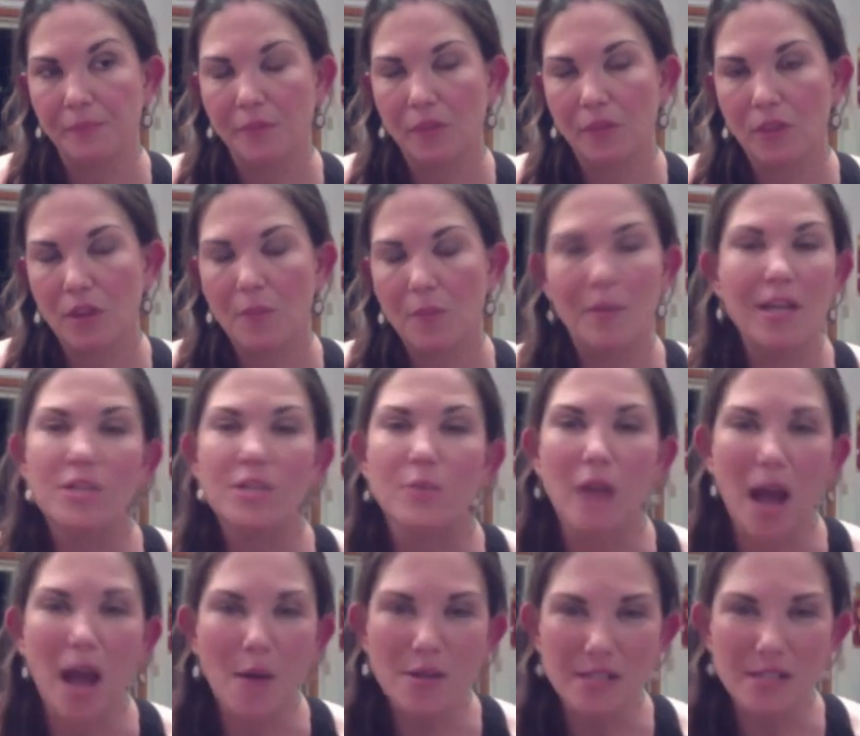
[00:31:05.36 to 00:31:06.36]
Because when
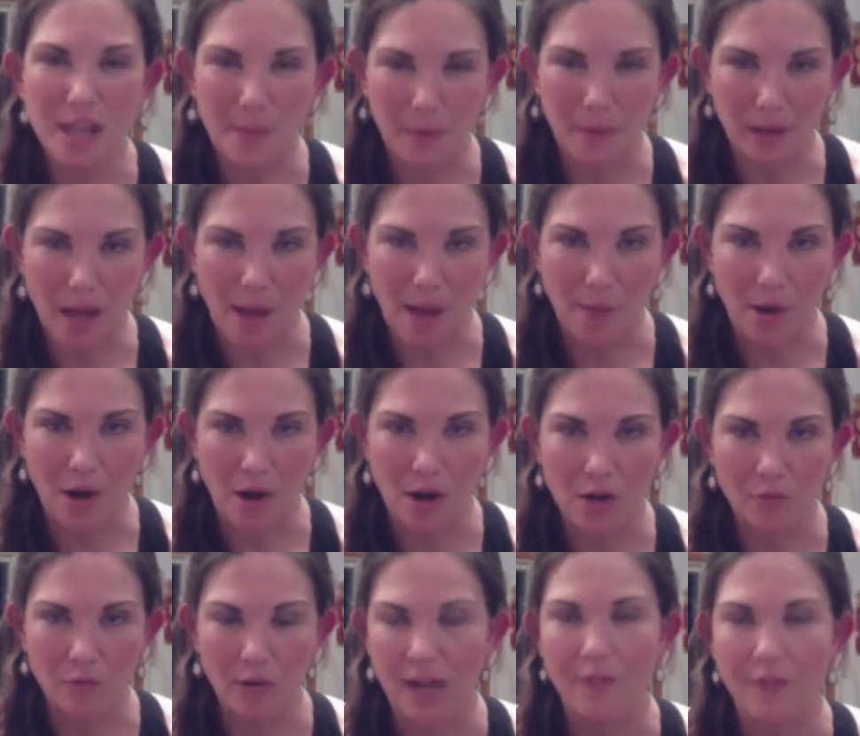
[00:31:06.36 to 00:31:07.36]
I was an up and comer,
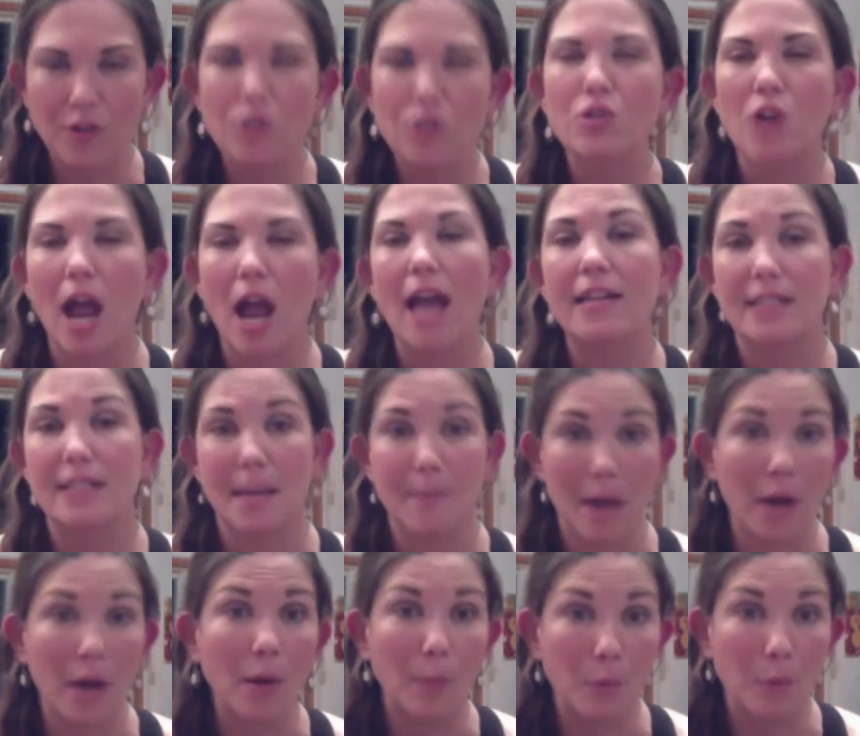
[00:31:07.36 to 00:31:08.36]
right? If you're trying to get
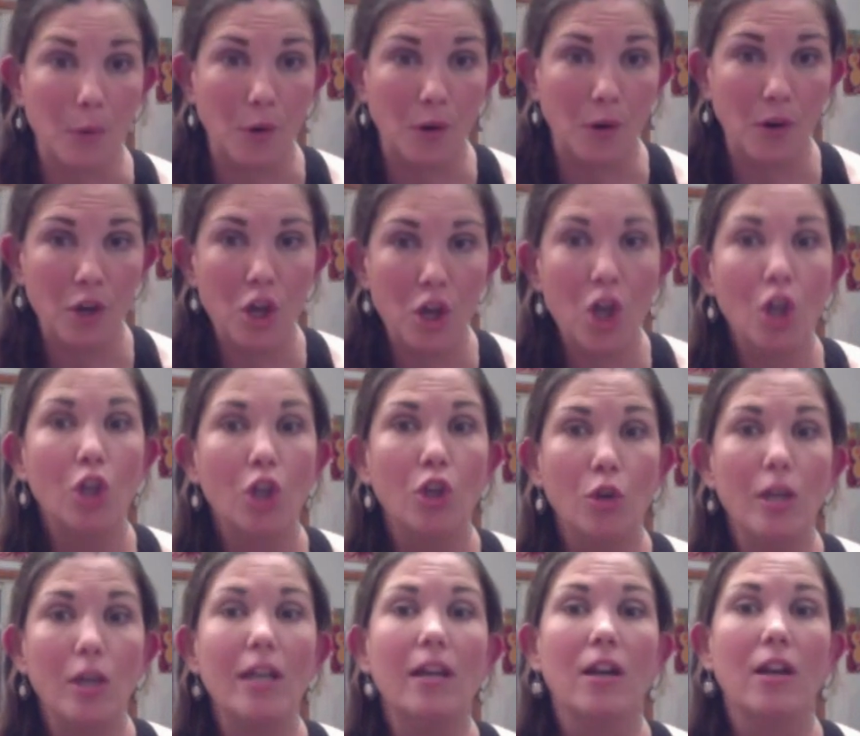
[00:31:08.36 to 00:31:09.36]
better at pool, you
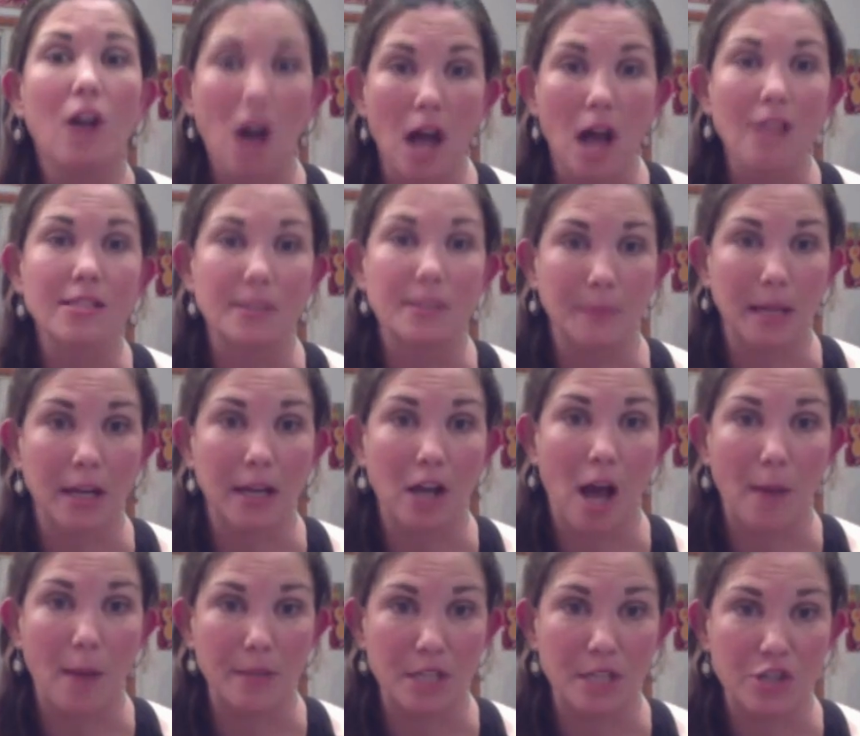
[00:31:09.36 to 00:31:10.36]
need to constantly in
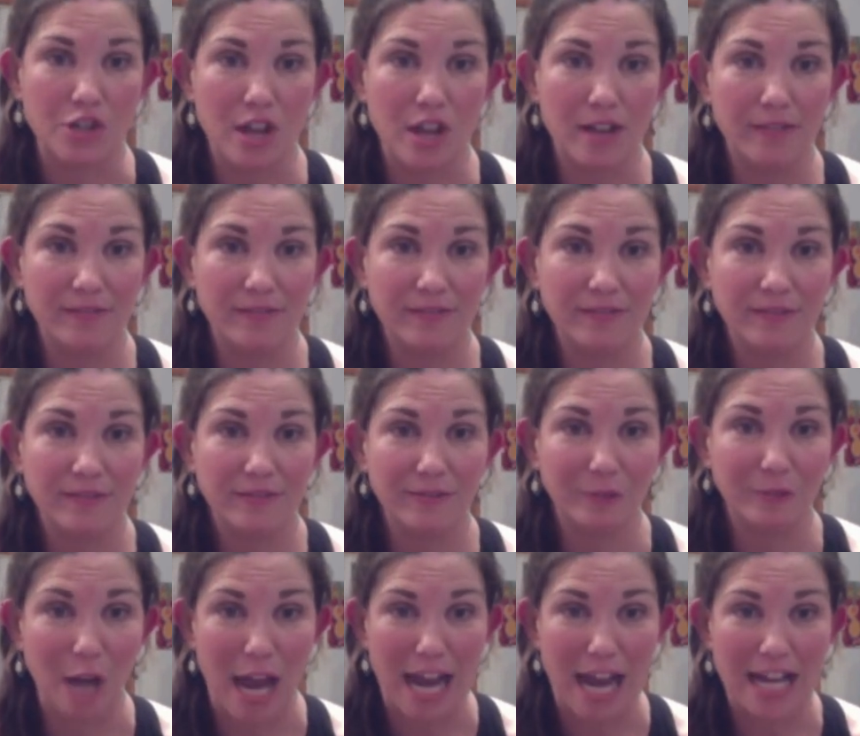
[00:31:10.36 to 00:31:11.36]
competition,
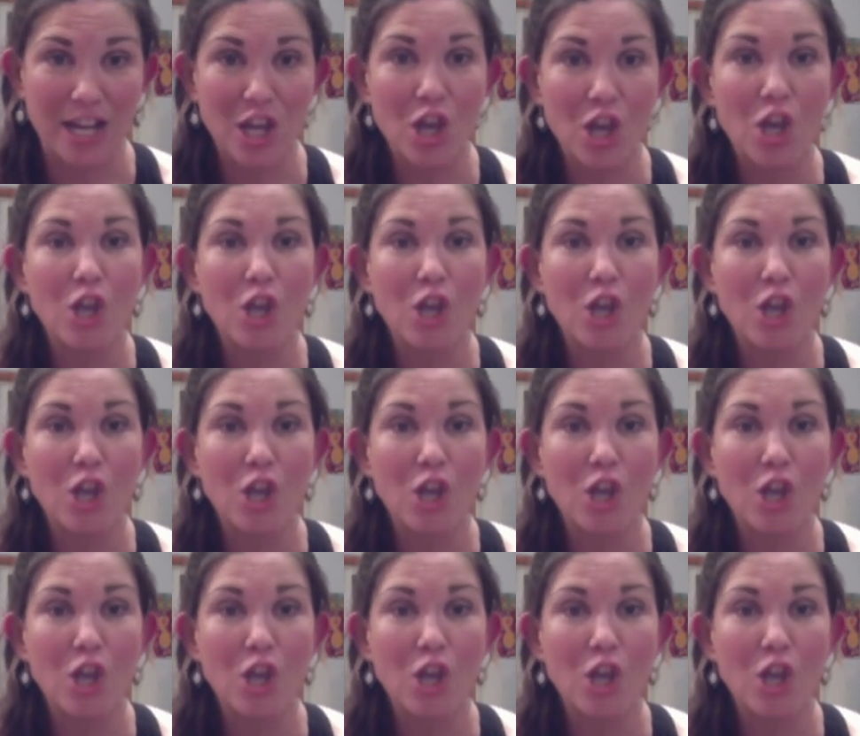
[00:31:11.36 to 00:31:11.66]
right?